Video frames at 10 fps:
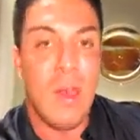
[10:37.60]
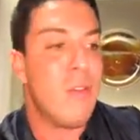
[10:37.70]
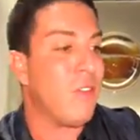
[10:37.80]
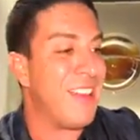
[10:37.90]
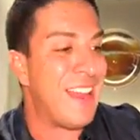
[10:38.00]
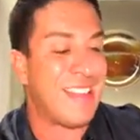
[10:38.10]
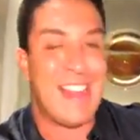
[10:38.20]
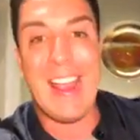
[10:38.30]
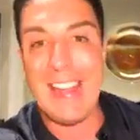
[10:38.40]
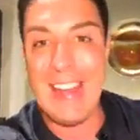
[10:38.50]
for the next
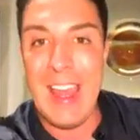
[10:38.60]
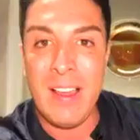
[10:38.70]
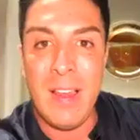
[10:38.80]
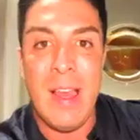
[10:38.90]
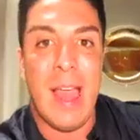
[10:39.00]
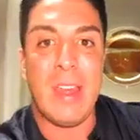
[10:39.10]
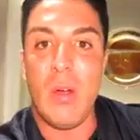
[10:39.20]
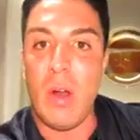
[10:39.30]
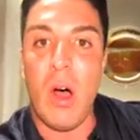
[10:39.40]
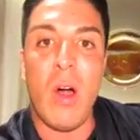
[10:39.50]
90 days and
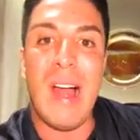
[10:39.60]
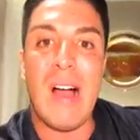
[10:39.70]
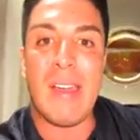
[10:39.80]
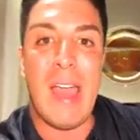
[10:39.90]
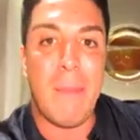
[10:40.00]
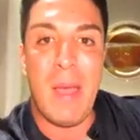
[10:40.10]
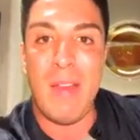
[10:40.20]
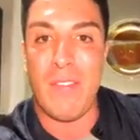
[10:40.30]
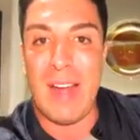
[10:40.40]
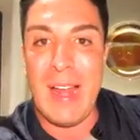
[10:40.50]
do an all out
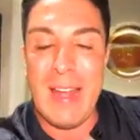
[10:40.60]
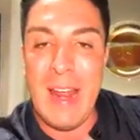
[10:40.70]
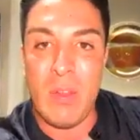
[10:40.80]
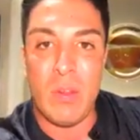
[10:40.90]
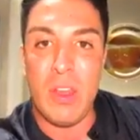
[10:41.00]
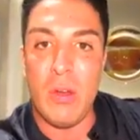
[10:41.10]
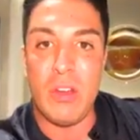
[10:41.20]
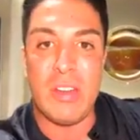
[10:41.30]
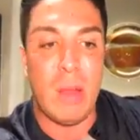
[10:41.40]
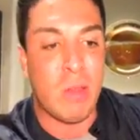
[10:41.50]
campaign for 90 days with you and your team.